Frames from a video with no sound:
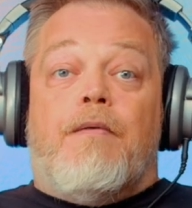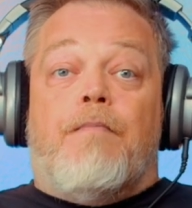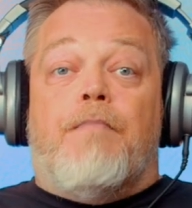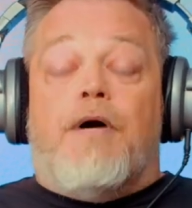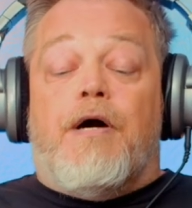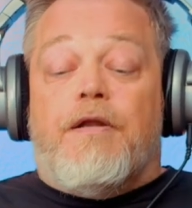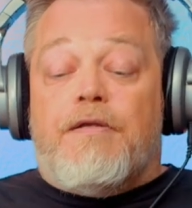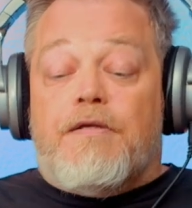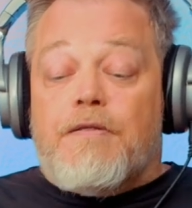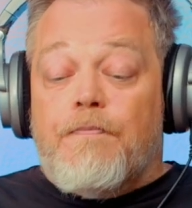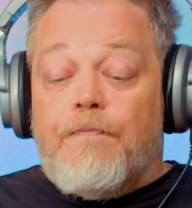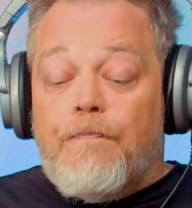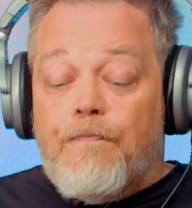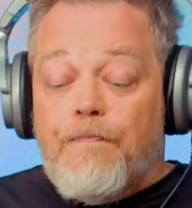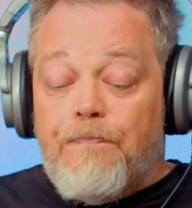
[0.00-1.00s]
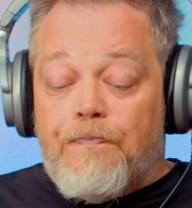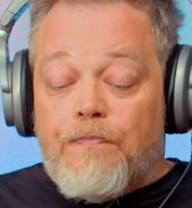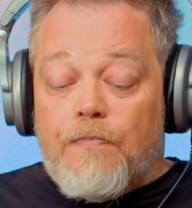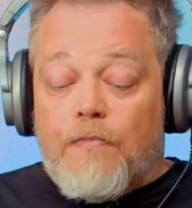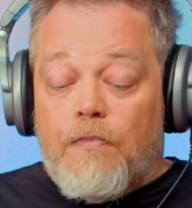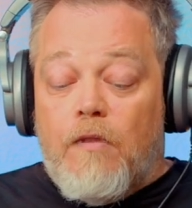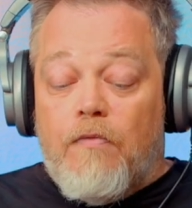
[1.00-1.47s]
But
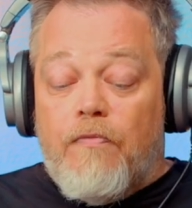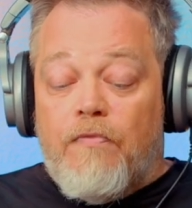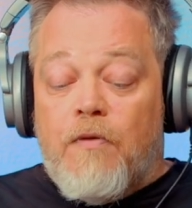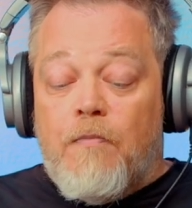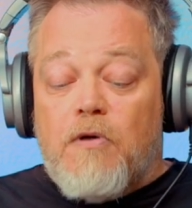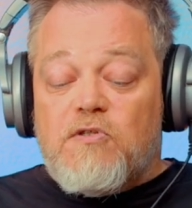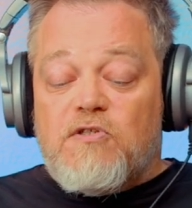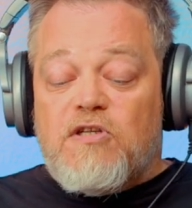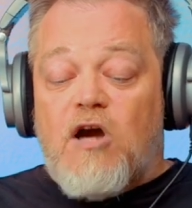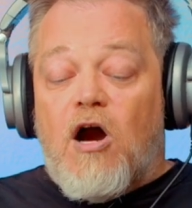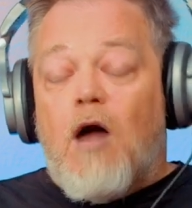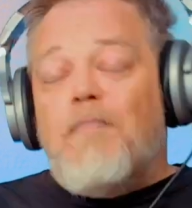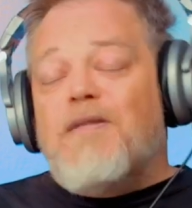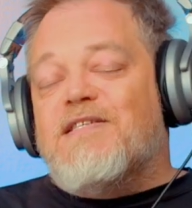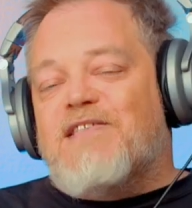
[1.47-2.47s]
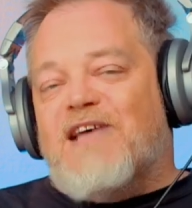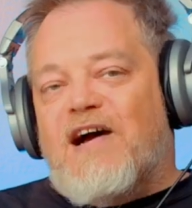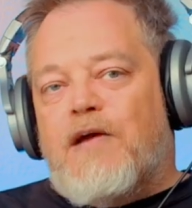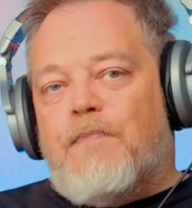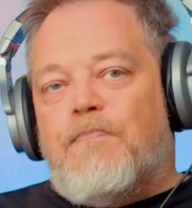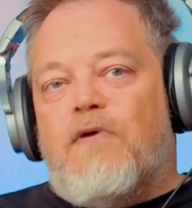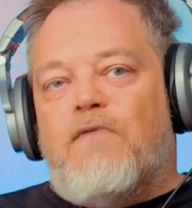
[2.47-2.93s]
the most common
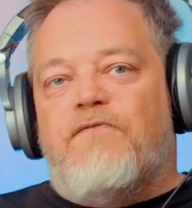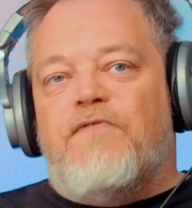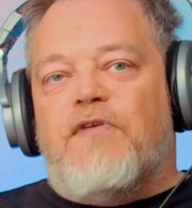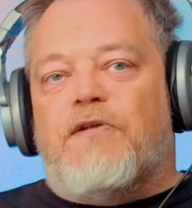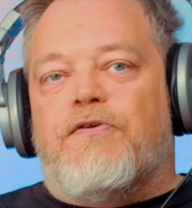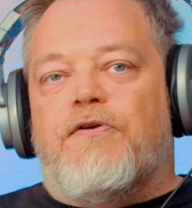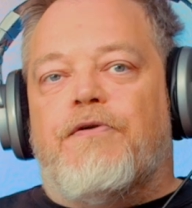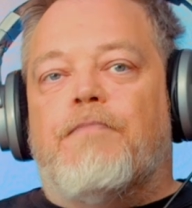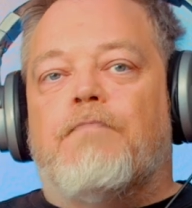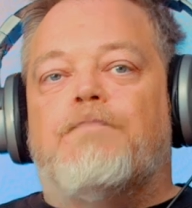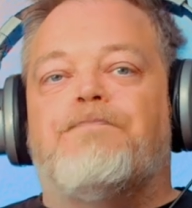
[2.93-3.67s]
type of filter